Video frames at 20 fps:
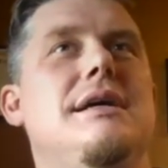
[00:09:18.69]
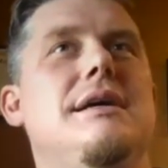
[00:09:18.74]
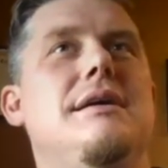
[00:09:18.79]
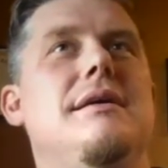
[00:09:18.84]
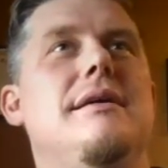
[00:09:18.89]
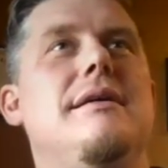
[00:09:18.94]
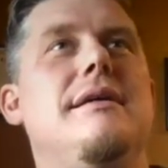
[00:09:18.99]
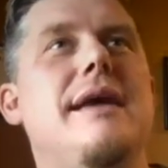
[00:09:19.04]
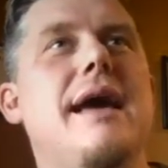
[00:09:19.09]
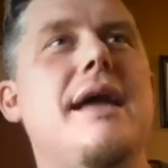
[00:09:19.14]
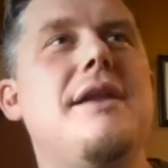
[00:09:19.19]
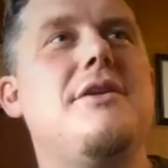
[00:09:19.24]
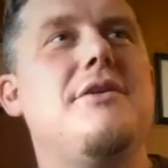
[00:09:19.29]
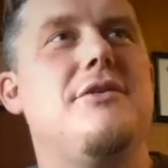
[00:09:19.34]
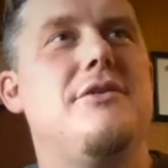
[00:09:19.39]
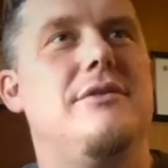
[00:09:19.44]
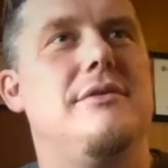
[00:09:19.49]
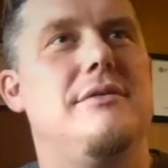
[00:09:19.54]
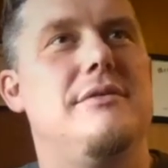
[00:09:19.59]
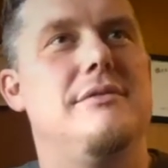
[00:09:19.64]
get
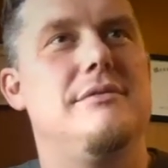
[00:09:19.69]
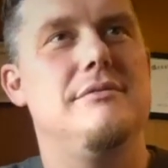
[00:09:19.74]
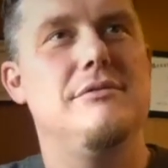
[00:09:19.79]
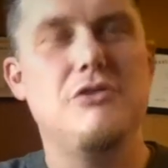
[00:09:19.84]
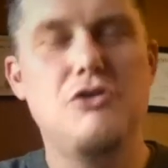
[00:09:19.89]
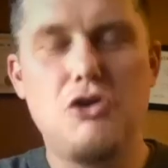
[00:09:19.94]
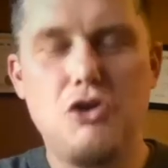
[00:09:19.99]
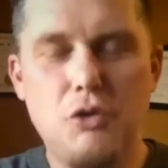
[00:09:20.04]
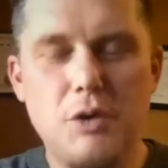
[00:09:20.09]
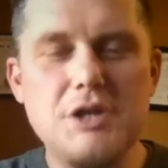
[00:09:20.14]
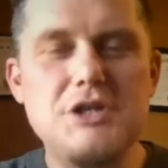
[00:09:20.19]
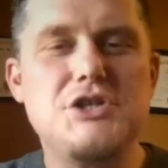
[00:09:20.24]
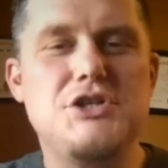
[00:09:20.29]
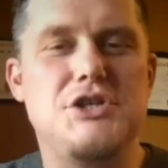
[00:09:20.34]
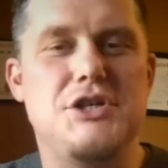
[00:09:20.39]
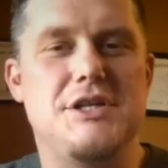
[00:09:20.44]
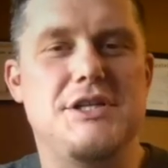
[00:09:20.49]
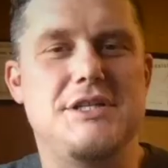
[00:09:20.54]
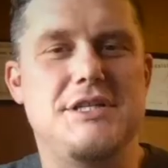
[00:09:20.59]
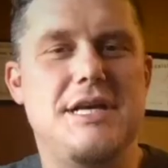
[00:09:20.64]

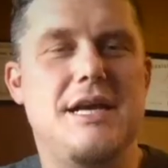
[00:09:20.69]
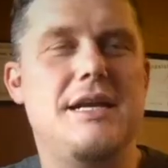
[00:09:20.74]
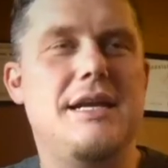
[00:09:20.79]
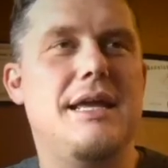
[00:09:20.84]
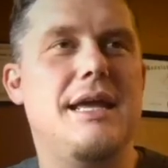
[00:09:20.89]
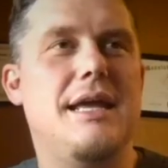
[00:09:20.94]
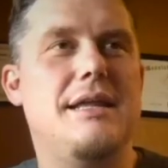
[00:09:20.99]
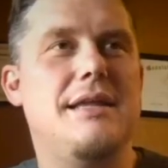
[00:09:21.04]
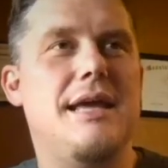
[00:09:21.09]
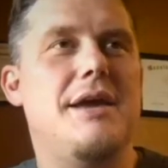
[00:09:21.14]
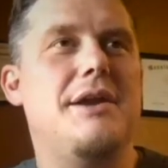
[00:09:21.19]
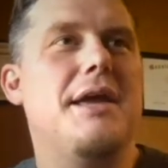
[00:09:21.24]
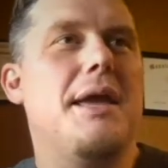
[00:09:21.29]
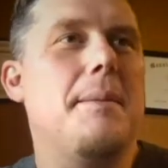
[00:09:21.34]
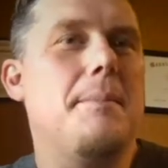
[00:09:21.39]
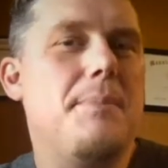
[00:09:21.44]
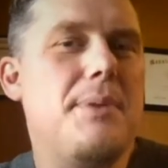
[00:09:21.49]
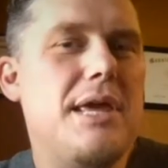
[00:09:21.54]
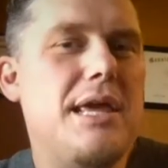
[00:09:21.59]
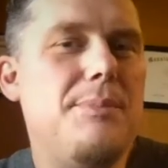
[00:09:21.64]
Christians, how to
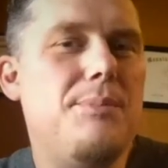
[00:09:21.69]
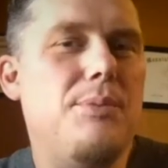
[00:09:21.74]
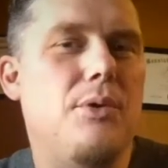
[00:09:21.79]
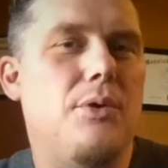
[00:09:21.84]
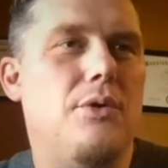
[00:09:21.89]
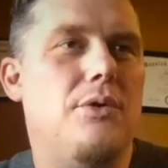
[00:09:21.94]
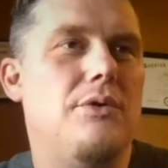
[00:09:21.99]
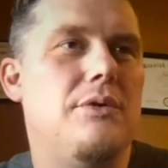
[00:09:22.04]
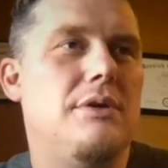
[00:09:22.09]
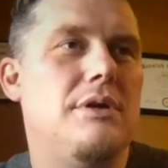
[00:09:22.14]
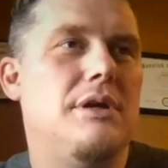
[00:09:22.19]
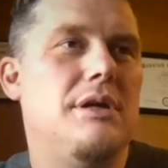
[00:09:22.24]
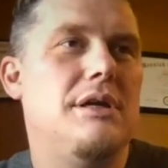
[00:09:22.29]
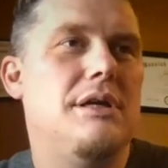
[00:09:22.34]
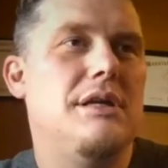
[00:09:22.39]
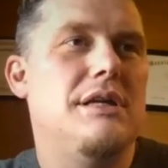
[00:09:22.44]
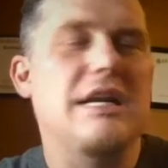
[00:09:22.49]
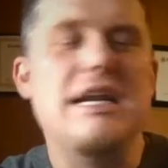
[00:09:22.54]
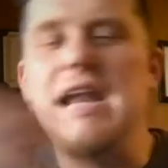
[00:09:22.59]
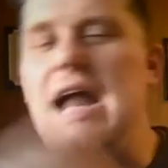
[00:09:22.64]
get people
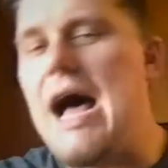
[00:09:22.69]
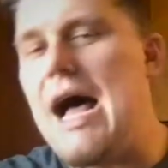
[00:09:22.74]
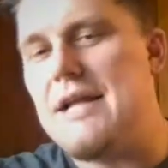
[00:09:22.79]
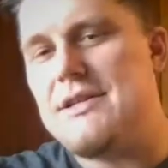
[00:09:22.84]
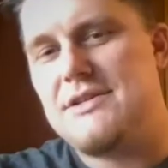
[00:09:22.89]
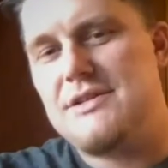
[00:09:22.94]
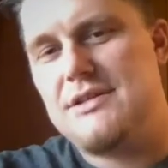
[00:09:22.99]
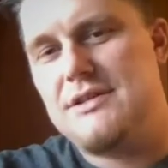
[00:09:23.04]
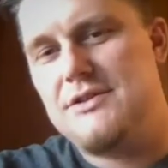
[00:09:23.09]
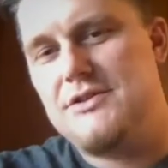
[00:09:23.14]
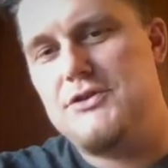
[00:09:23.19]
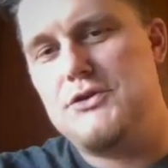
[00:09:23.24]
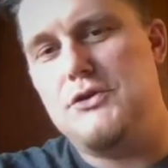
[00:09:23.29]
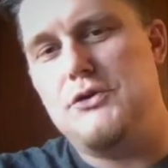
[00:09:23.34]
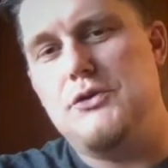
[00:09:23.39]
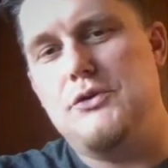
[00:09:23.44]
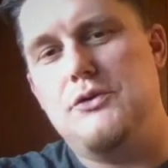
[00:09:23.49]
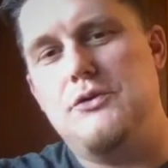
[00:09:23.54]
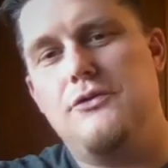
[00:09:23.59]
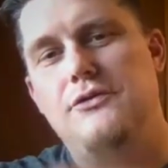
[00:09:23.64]
not
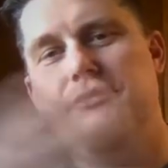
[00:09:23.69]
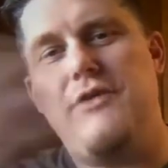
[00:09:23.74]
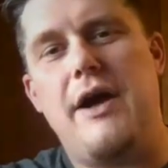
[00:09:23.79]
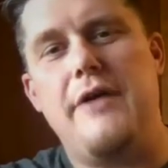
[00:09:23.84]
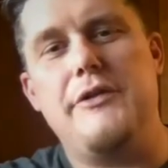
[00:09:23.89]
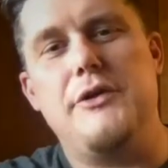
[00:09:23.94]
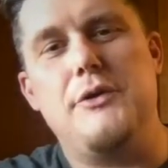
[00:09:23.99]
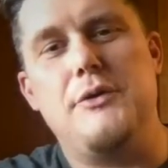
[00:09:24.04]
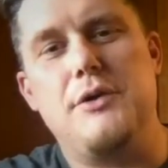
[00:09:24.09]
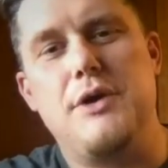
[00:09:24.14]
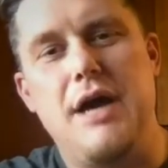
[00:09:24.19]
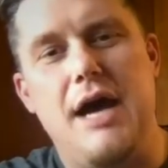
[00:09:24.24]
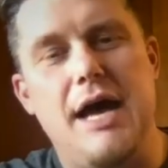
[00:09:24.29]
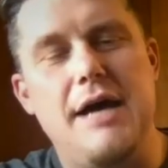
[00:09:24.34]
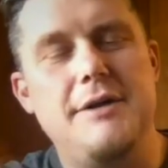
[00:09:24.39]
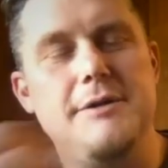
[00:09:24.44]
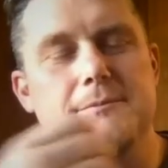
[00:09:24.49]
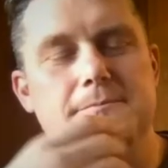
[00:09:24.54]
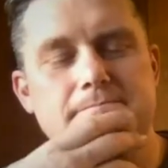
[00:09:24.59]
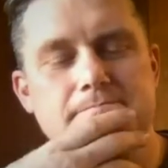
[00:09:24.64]
to follow
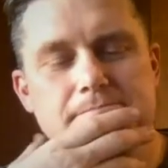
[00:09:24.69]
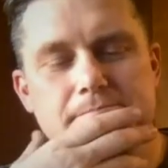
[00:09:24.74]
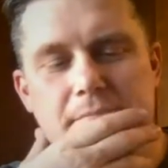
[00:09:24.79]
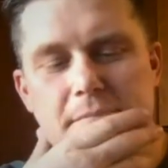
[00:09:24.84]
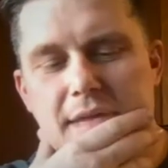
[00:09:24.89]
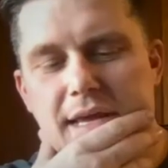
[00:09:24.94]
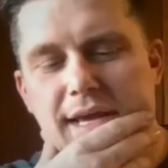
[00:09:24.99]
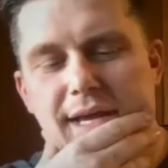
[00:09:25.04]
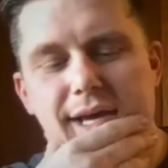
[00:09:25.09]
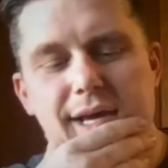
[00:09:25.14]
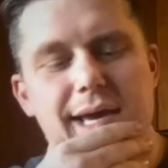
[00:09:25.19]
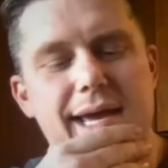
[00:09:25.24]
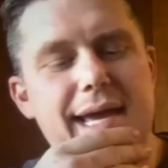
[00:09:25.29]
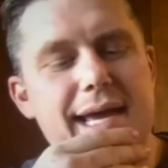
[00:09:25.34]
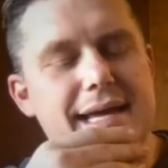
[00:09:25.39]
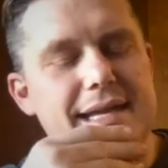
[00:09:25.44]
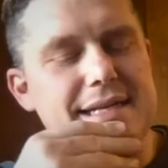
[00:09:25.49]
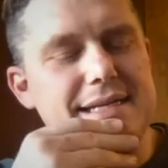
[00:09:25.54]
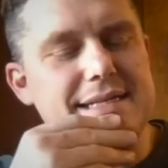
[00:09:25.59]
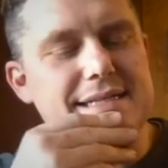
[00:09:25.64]
God.
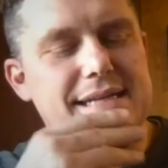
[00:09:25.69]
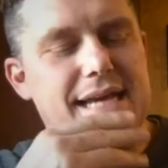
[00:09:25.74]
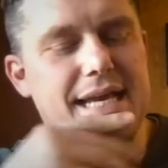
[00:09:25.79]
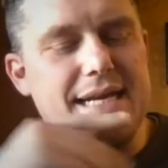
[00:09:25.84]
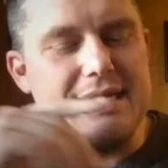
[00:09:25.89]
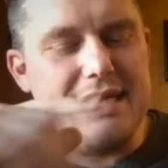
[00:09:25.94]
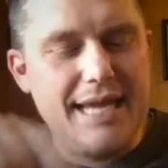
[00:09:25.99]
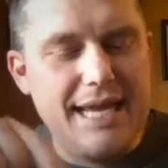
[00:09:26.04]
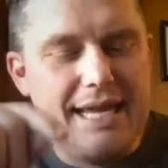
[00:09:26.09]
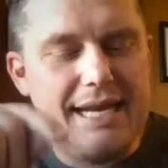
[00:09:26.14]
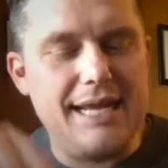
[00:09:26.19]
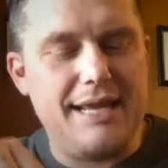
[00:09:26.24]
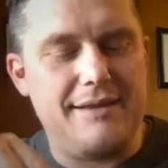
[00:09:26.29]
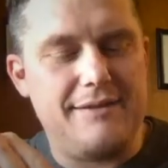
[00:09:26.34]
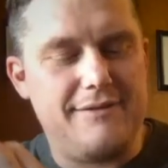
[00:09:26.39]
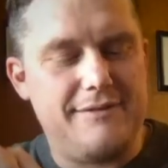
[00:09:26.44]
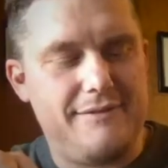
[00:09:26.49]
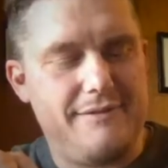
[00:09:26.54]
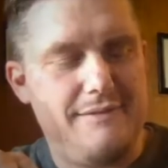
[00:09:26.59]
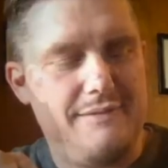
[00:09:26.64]
And in
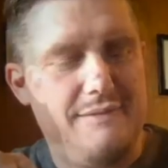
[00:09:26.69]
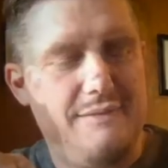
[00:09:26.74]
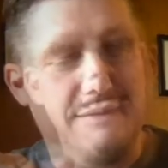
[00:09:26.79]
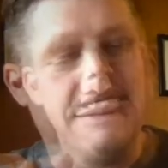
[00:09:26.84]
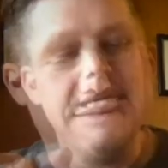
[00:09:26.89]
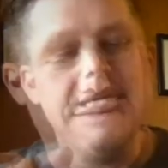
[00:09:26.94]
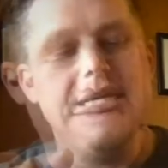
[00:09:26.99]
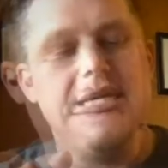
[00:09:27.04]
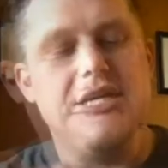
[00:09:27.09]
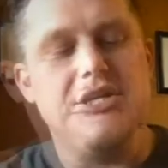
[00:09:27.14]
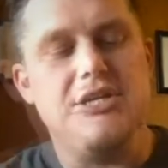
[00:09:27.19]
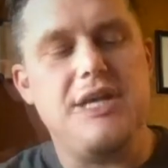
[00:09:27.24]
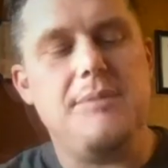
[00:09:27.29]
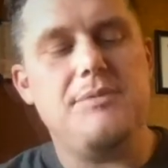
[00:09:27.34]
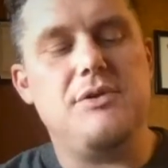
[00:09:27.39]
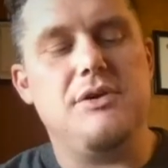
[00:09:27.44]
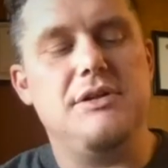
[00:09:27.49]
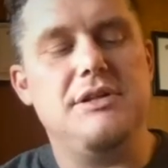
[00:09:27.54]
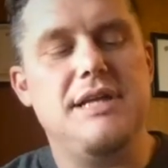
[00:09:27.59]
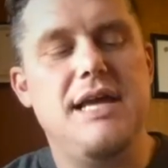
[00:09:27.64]
it, in
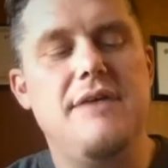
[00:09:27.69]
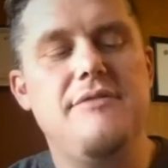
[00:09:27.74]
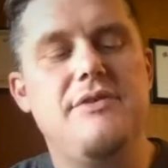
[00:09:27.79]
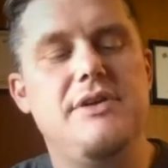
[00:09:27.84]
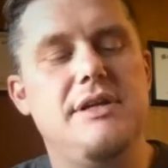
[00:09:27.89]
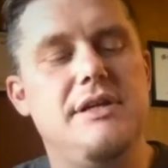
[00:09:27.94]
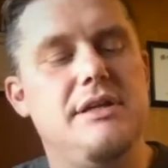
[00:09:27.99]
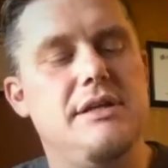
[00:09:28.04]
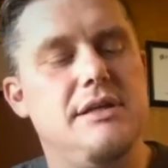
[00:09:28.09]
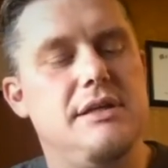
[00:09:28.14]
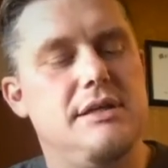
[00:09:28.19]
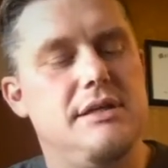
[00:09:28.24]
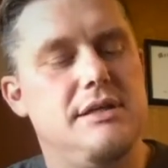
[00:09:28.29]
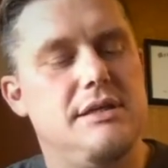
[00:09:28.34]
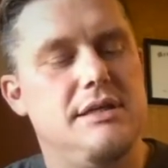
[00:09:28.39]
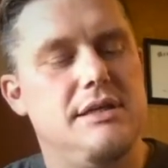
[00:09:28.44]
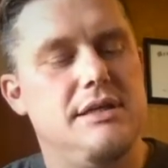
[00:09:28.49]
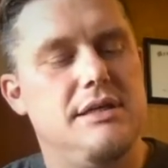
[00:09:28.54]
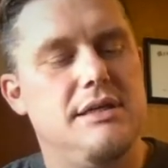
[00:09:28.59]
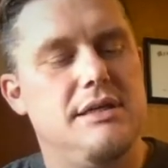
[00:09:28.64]
chapter 11,
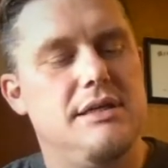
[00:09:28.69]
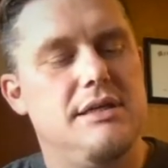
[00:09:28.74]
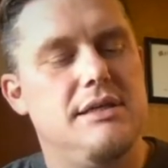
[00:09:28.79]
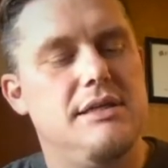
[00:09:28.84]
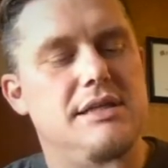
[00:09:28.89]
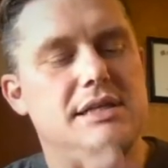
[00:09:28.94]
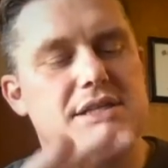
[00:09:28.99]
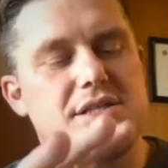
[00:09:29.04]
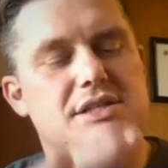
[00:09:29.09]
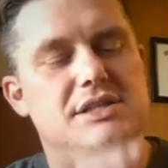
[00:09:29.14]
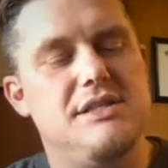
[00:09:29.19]
this